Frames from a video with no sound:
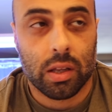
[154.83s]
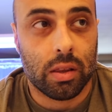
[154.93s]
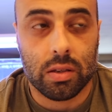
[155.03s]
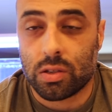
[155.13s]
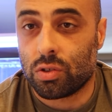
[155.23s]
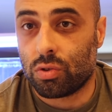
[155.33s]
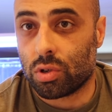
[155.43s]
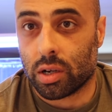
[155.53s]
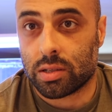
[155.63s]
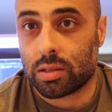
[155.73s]
This is
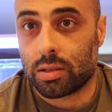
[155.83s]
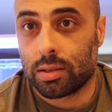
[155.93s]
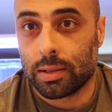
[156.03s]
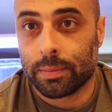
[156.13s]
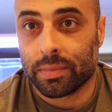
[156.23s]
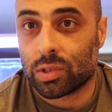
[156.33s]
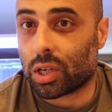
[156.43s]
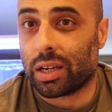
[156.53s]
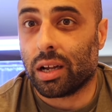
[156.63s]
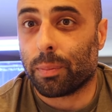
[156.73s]
just
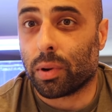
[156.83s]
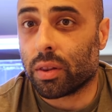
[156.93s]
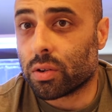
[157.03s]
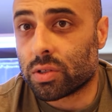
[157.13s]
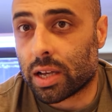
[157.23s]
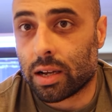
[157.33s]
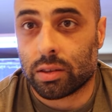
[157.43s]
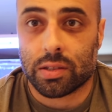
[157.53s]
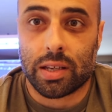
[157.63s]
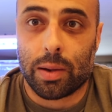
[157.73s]
trying to help others out
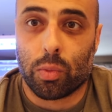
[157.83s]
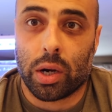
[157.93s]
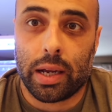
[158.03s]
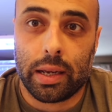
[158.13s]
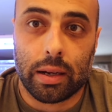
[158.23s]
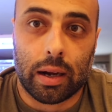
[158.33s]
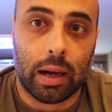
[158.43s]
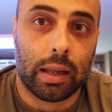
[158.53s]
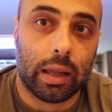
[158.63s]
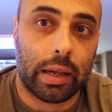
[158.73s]
the same way
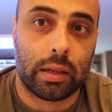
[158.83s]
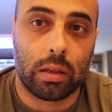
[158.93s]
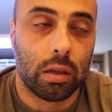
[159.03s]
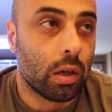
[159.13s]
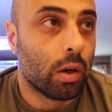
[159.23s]
I like